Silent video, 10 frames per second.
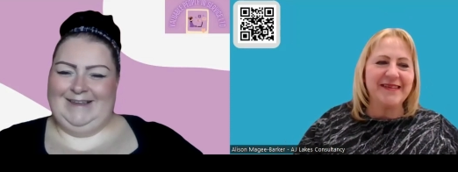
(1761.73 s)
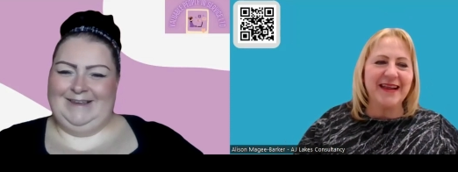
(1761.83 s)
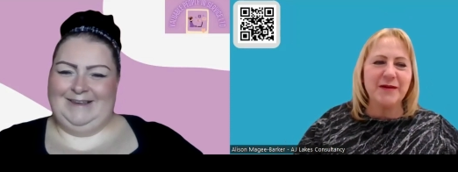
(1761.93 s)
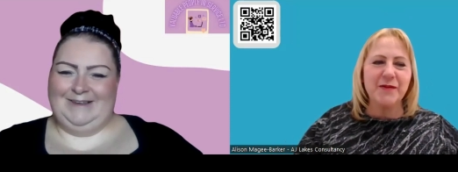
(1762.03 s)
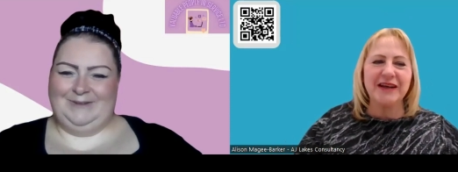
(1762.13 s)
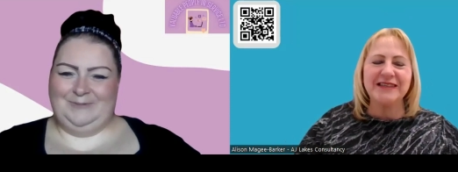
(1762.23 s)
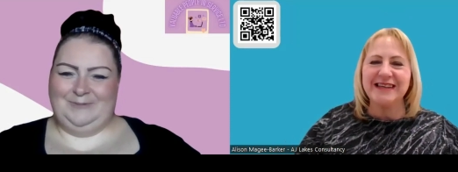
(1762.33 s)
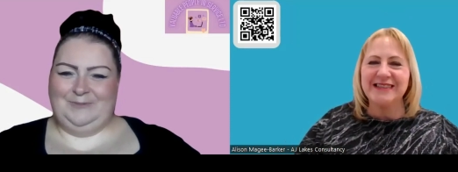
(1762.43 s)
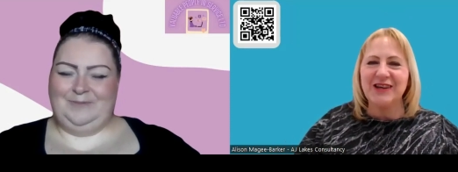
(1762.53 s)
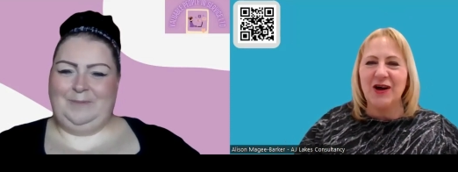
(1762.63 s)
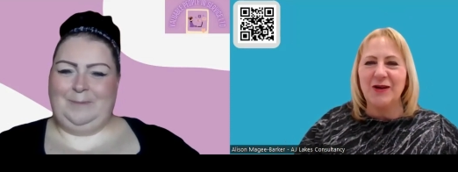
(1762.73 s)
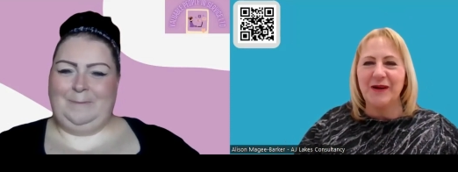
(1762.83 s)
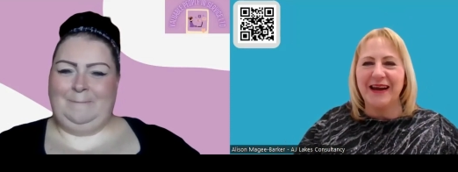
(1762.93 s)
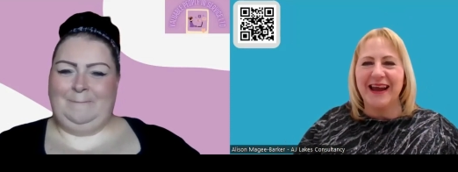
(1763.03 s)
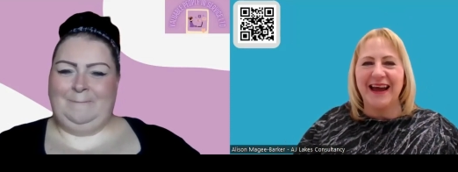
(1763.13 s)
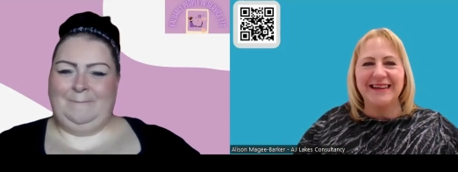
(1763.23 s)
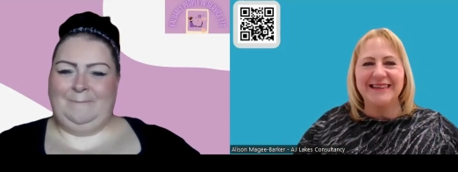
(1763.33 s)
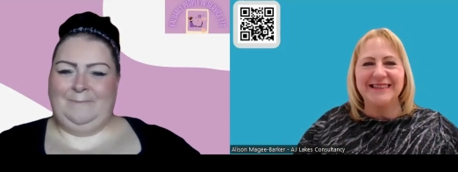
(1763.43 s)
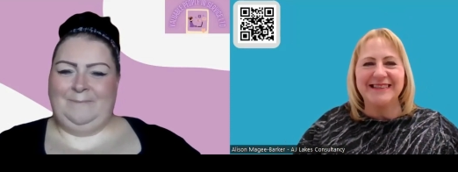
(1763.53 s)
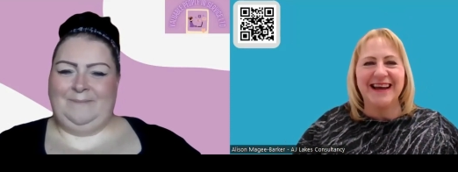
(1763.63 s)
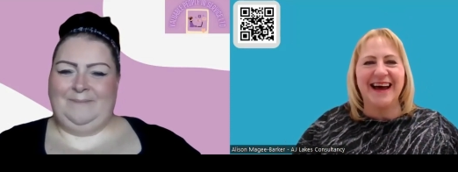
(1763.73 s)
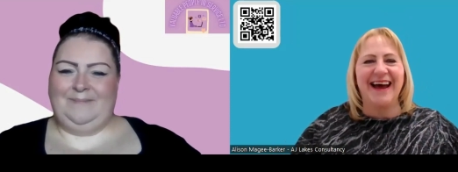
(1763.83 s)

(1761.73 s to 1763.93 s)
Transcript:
Speaker 1: I'm celebrating it all weekend.